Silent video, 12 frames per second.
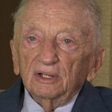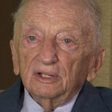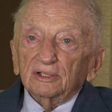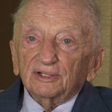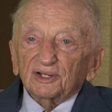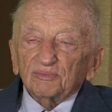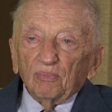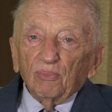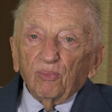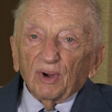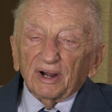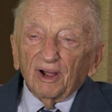That's
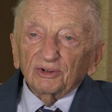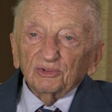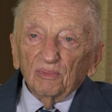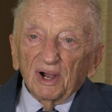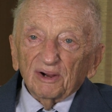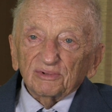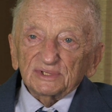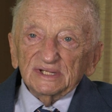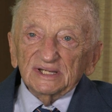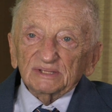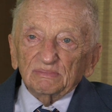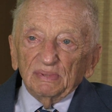what our democracy
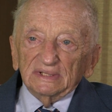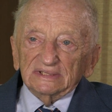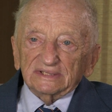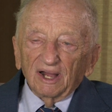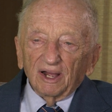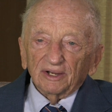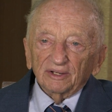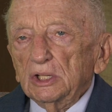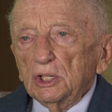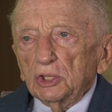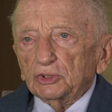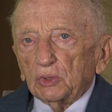is built on.
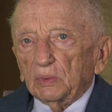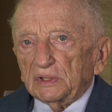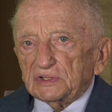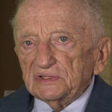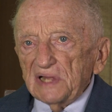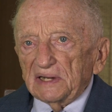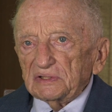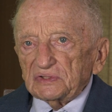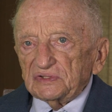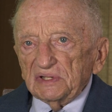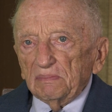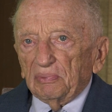So it's not a
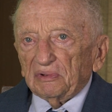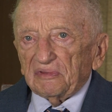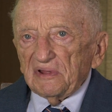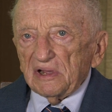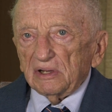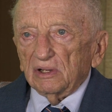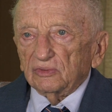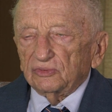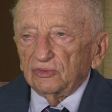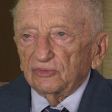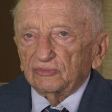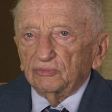simple thing. It's
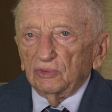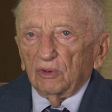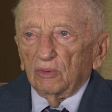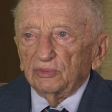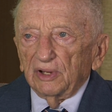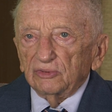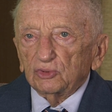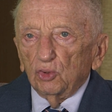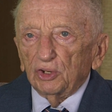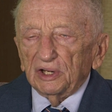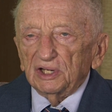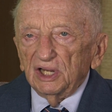just, there's
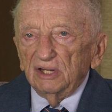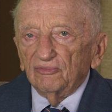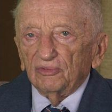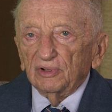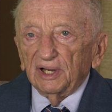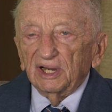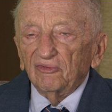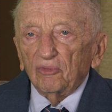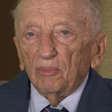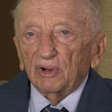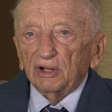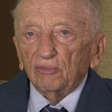good and evil, and
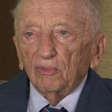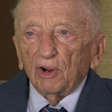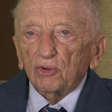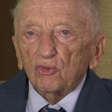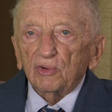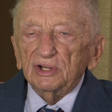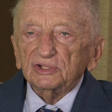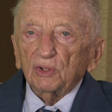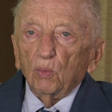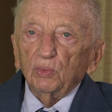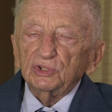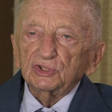everybody agrees
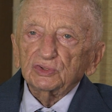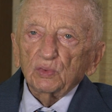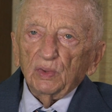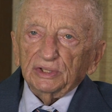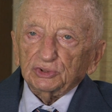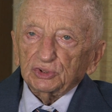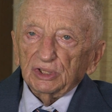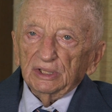on which is which.